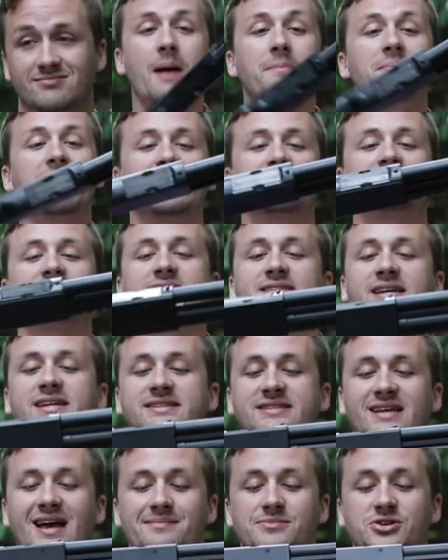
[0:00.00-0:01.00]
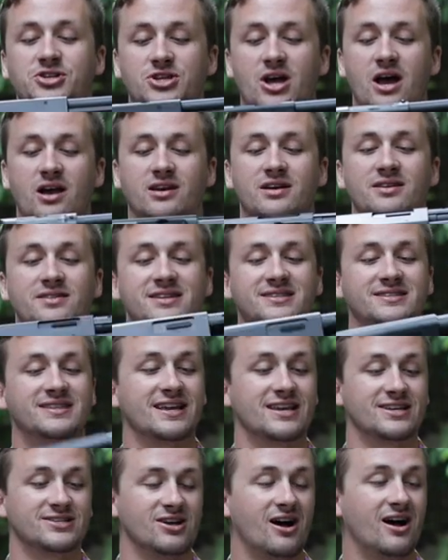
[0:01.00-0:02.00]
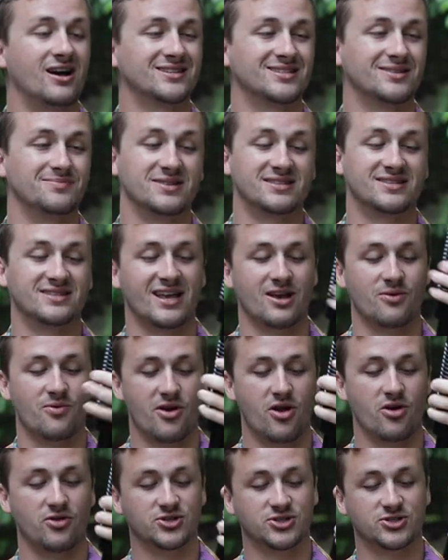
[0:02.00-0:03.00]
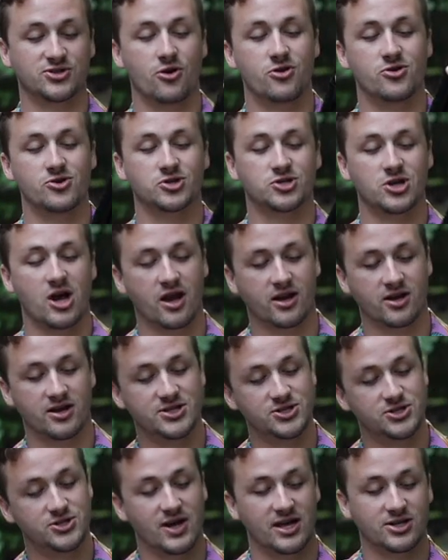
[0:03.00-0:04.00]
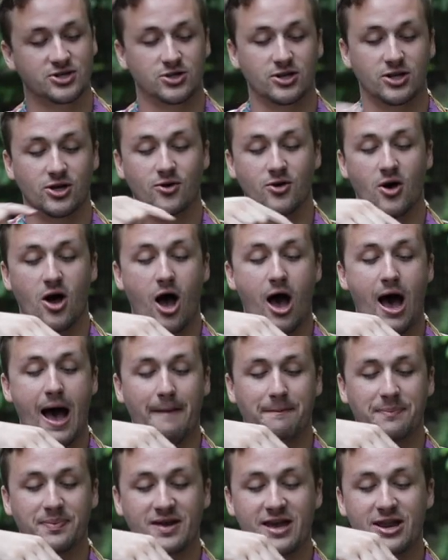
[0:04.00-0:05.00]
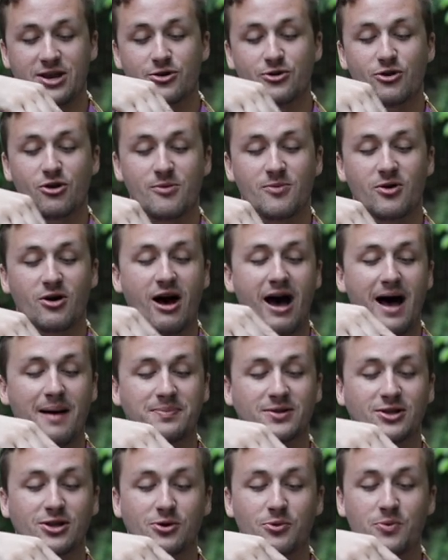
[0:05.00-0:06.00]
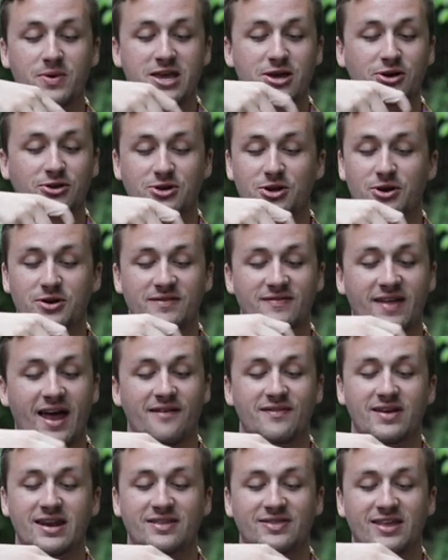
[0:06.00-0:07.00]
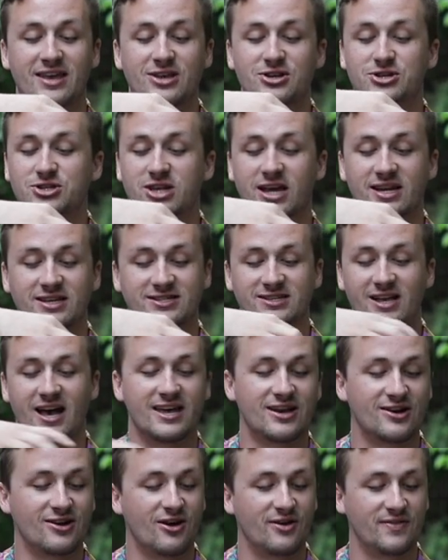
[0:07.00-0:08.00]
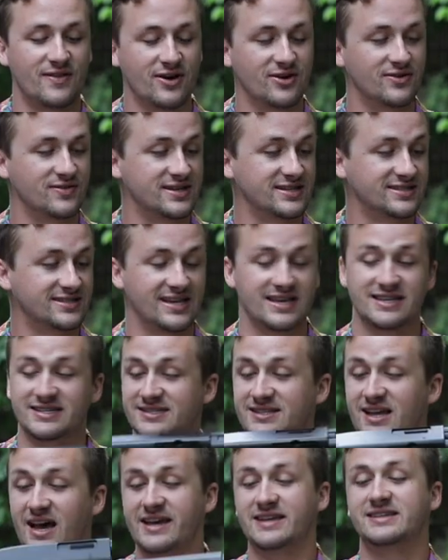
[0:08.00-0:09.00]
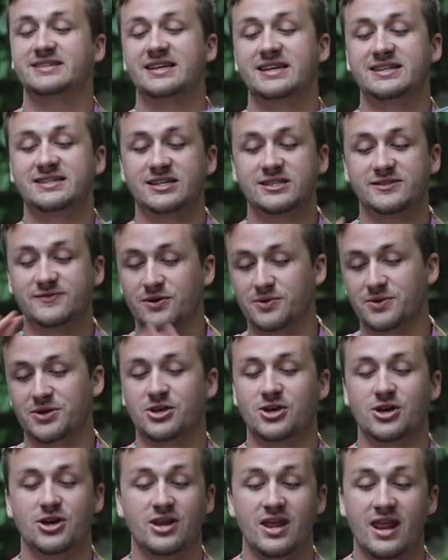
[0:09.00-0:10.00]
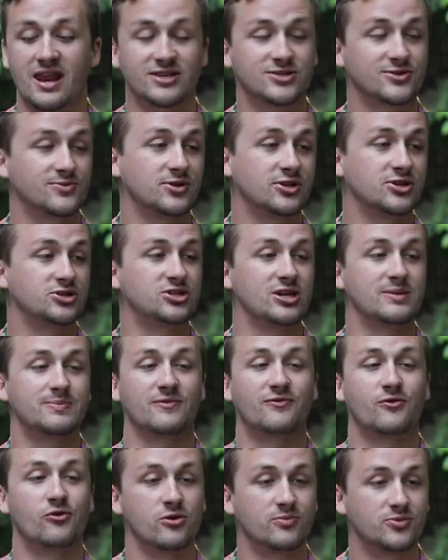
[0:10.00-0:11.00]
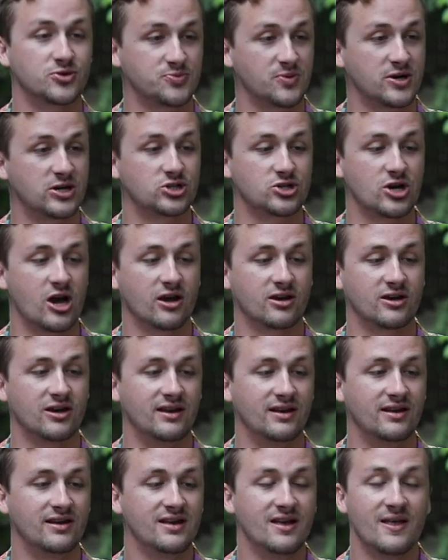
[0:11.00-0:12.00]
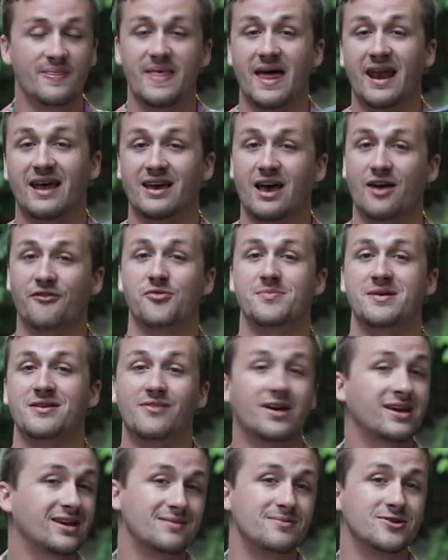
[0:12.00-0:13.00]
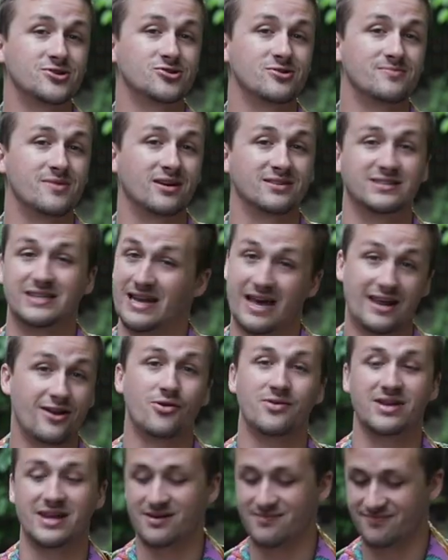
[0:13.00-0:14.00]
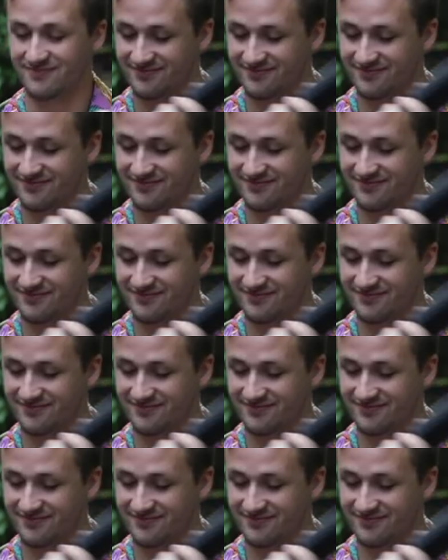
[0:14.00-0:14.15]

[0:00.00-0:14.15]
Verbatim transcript: Up next is a Cyma shotgun. This thing is awesome. This is like what all the starter shotguns. You got your little hop and your normal hop, a little wheel. You don't even have anything. You just kind of slide it on there. This is nice. It does feel really good, and it's a really cheap, affordable spring shotgun that I got from e-bike in a mystery box that I don't need.